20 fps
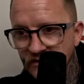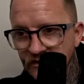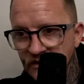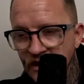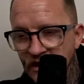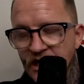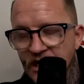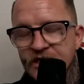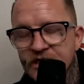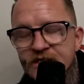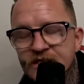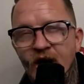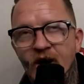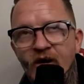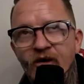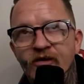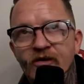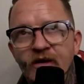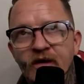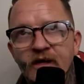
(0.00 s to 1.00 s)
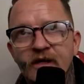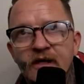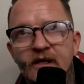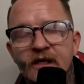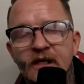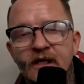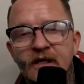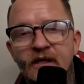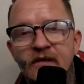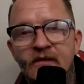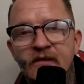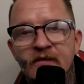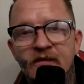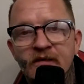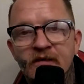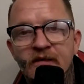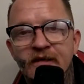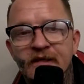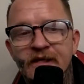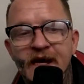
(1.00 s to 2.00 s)
So,
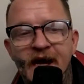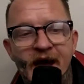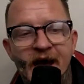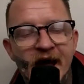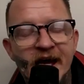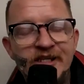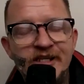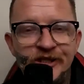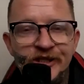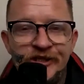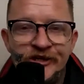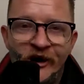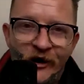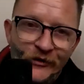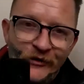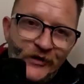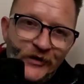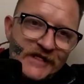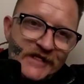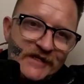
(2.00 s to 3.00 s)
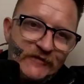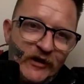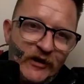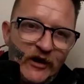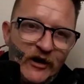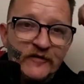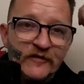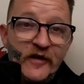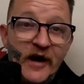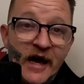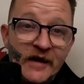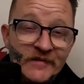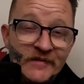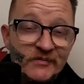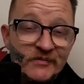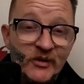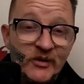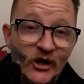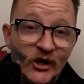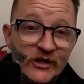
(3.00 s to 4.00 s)
yeah, as you know, there's a very famous
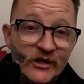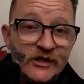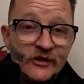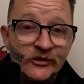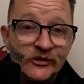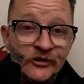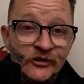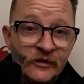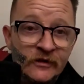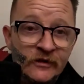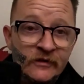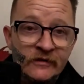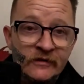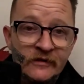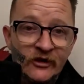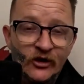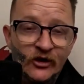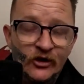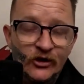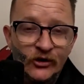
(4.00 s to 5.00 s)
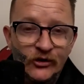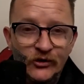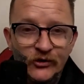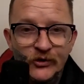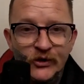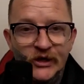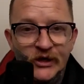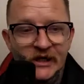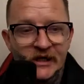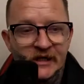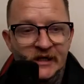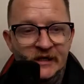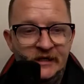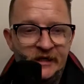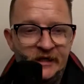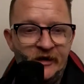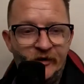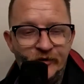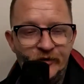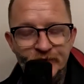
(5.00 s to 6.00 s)
person who,
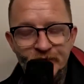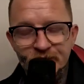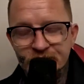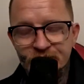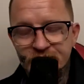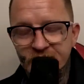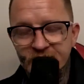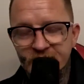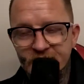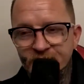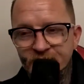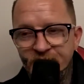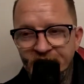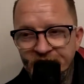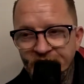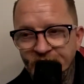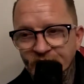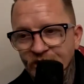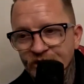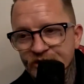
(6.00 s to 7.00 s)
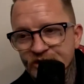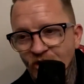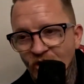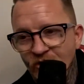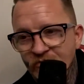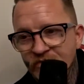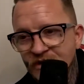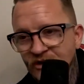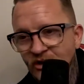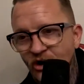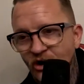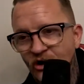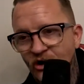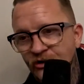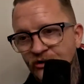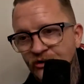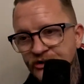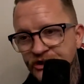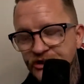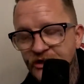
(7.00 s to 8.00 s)
used to spend a lot of time in
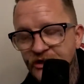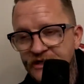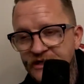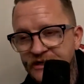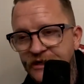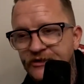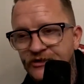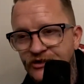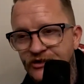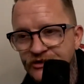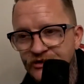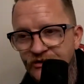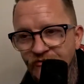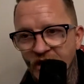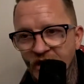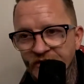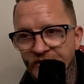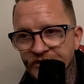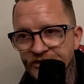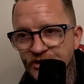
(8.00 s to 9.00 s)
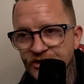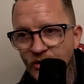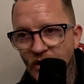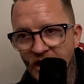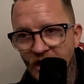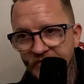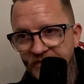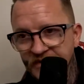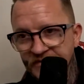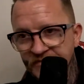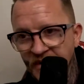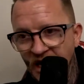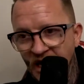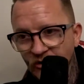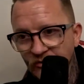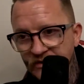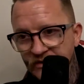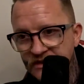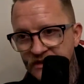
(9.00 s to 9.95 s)
Lygon Street that used to run the two up in Melbourne.